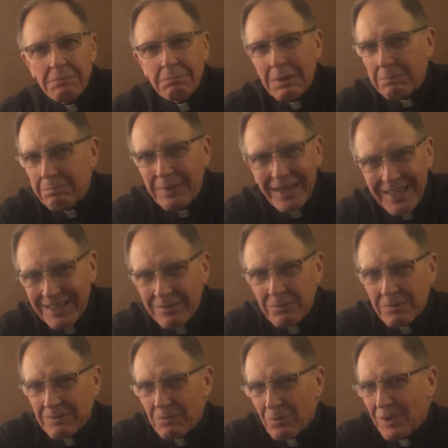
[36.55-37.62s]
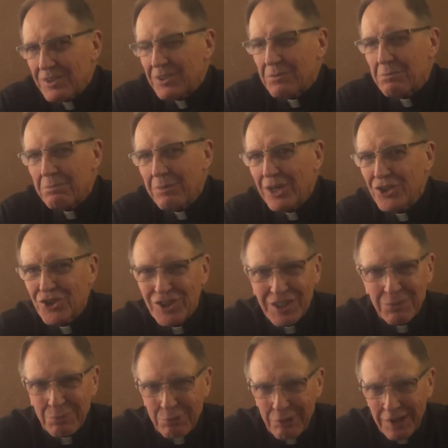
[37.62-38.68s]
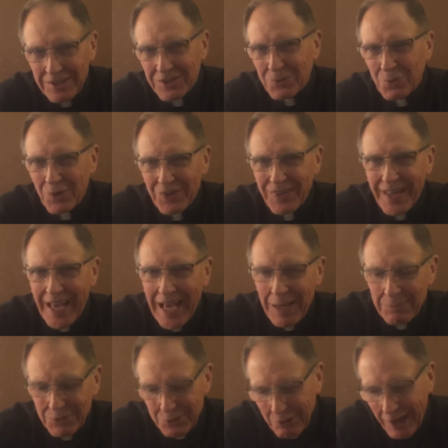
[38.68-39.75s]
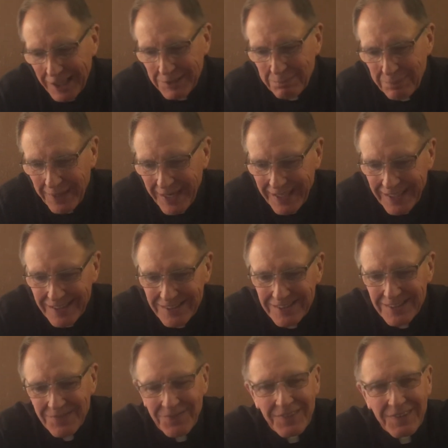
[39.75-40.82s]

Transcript: But Benton wasn't much impressed with abstract paintings.